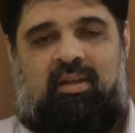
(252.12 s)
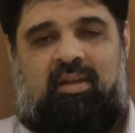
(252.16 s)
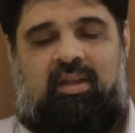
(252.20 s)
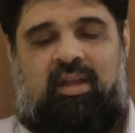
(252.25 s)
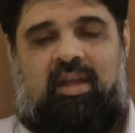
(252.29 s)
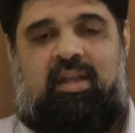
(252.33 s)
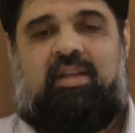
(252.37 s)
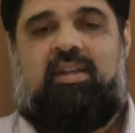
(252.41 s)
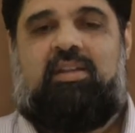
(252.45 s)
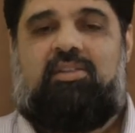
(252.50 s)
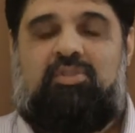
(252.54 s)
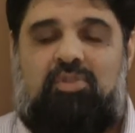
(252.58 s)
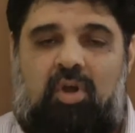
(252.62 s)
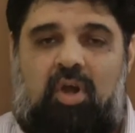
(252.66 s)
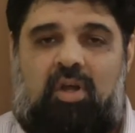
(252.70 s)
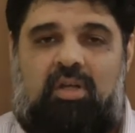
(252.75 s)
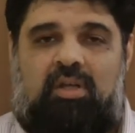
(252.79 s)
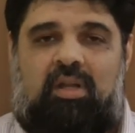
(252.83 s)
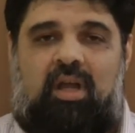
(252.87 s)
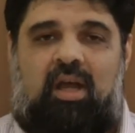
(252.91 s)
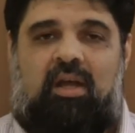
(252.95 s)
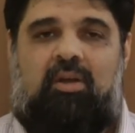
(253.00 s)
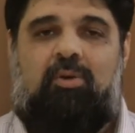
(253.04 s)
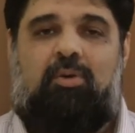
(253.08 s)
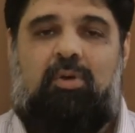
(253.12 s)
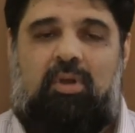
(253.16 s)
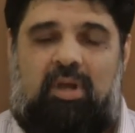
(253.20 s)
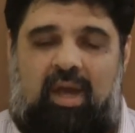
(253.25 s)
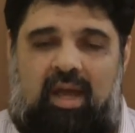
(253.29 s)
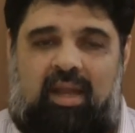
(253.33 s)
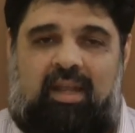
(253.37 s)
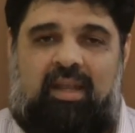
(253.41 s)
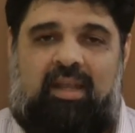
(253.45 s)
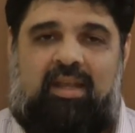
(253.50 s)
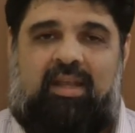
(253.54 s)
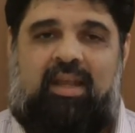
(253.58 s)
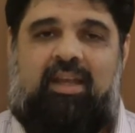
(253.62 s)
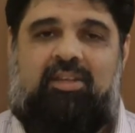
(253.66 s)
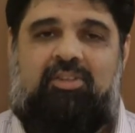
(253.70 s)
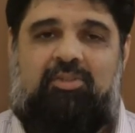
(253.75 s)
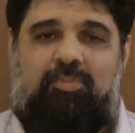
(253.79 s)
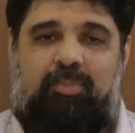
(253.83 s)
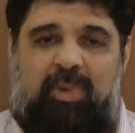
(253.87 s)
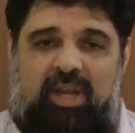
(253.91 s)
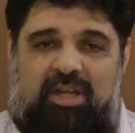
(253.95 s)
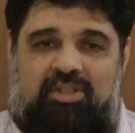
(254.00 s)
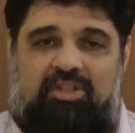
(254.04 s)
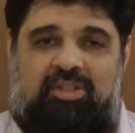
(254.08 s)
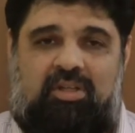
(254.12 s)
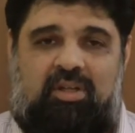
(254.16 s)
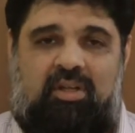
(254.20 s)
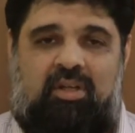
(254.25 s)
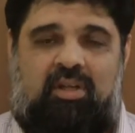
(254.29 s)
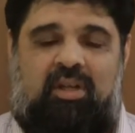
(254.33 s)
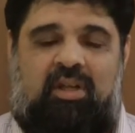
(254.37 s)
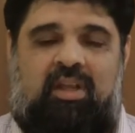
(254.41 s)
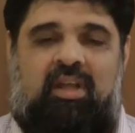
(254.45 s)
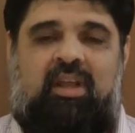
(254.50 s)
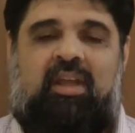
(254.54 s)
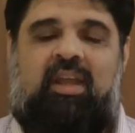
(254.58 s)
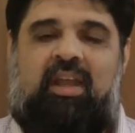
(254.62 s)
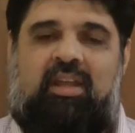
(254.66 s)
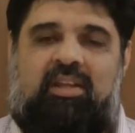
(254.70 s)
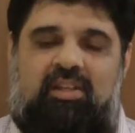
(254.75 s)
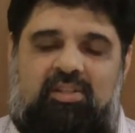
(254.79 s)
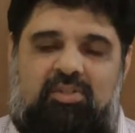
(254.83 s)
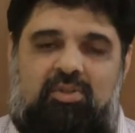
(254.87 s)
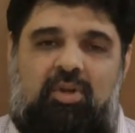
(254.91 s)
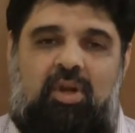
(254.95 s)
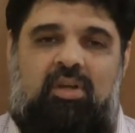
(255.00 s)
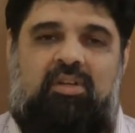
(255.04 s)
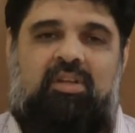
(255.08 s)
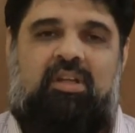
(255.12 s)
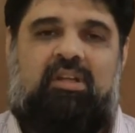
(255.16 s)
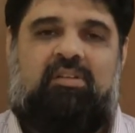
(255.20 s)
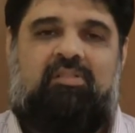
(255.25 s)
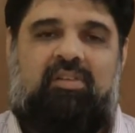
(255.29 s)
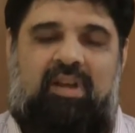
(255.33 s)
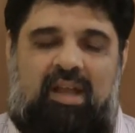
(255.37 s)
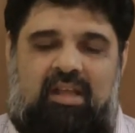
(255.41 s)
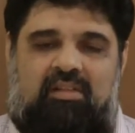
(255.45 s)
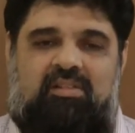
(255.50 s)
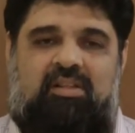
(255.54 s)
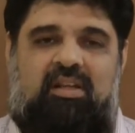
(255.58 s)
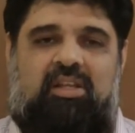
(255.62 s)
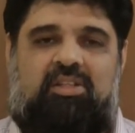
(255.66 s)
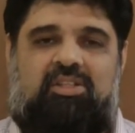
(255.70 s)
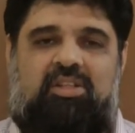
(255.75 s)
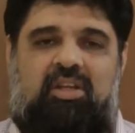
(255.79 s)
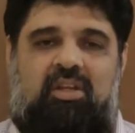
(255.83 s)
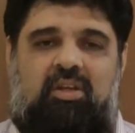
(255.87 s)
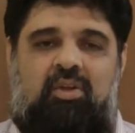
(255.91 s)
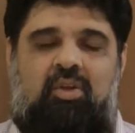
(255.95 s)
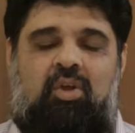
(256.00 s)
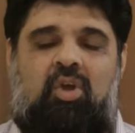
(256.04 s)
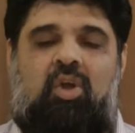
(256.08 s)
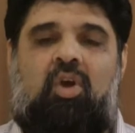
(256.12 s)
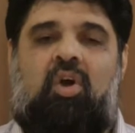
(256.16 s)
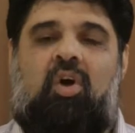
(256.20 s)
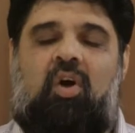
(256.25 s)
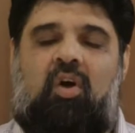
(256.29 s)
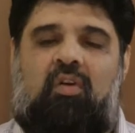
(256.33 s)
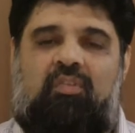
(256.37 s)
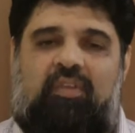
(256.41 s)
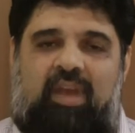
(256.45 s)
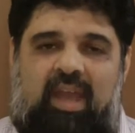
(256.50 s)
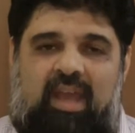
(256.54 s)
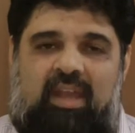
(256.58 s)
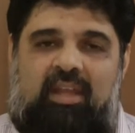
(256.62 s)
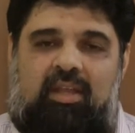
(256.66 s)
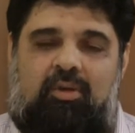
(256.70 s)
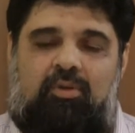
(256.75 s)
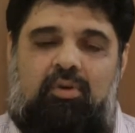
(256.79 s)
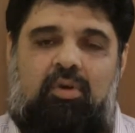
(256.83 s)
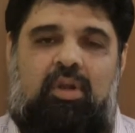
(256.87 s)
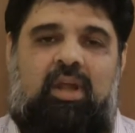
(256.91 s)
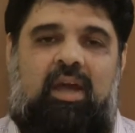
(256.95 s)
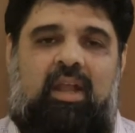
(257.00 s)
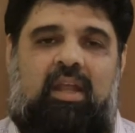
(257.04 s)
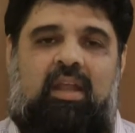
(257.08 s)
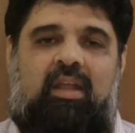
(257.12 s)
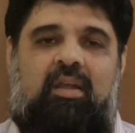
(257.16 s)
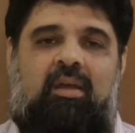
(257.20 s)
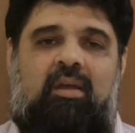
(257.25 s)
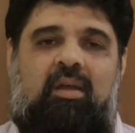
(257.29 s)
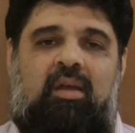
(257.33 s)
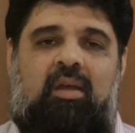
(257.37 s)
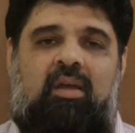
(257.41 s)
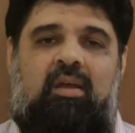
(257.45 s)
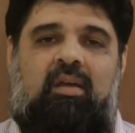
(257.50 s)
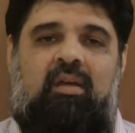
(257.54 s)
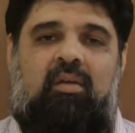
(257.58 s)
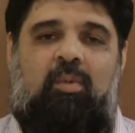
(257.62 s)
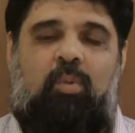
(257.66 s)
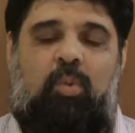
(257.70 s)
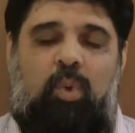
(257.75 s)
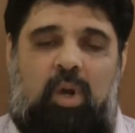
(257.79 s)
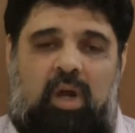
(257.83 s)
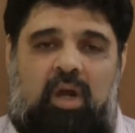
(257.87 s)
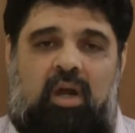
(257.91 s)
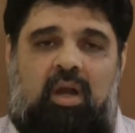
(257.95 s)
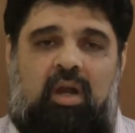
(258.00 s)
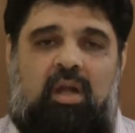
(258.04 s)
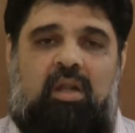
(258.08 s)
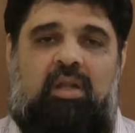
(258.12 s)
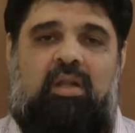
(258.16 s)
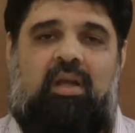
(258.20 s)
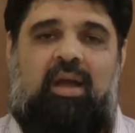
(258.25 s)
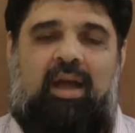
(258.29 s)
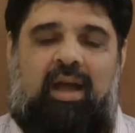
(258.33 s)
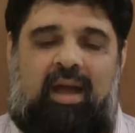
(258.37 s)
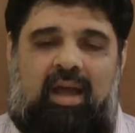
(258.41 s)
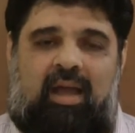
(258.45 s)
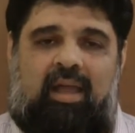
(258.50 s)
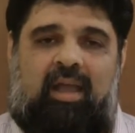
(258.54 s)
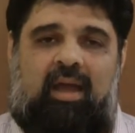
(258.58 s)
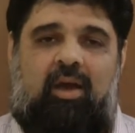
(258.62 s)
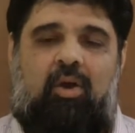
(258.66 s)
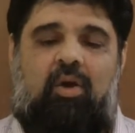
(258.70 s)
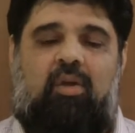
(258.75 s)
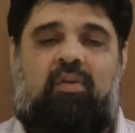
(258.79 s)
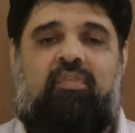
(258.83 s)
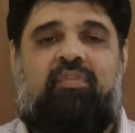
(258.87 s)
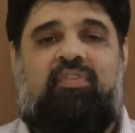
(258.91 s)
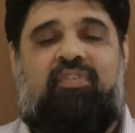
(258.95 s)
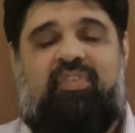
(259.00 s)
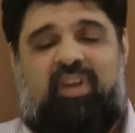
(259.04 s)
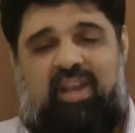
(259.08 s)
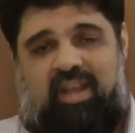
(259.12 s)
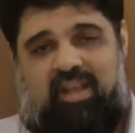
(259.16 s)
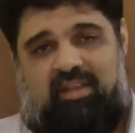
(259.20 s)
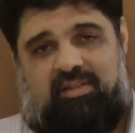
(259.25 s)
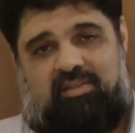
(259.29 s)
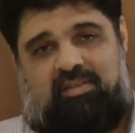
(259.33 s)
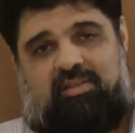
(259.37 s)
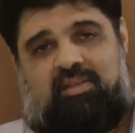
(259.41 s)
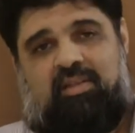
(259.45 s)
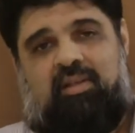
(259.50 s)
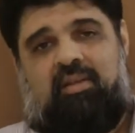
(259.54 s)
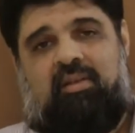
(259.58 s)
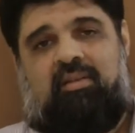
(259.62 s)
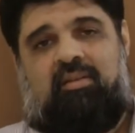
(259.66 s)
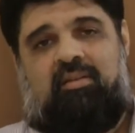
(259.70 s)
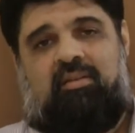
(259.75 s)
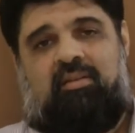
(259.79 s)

It is not a Quranic expression. It is not the translation of any Quranic word, ayah or phrase.